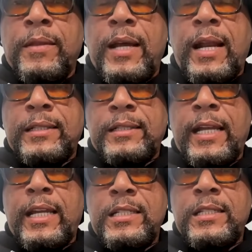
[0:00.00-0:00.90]
that I
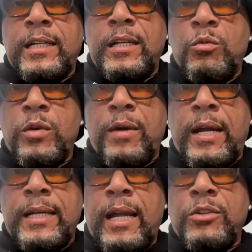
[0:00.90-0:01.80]
think he's dealing with
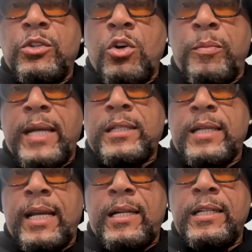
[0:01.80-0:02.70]
right now, you go back to
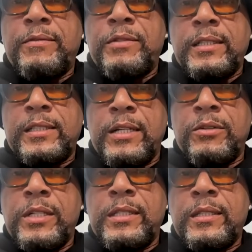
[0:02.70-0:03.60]
that Cleveland
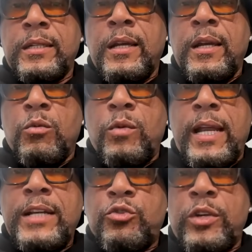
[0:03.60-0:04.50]
series when
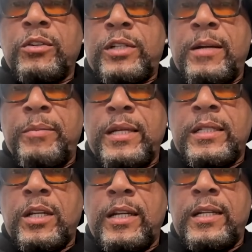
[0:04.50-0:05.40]
they drilled him in
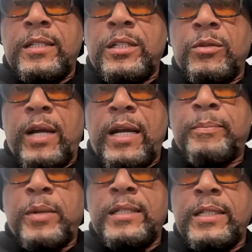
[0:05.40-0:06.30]
his right
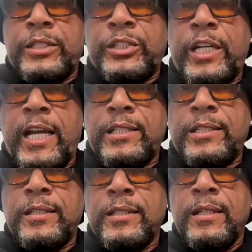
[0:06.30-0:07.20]
up under his
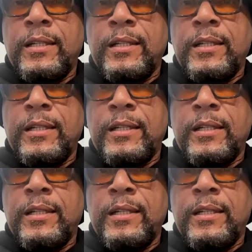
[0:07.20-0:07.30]
chest.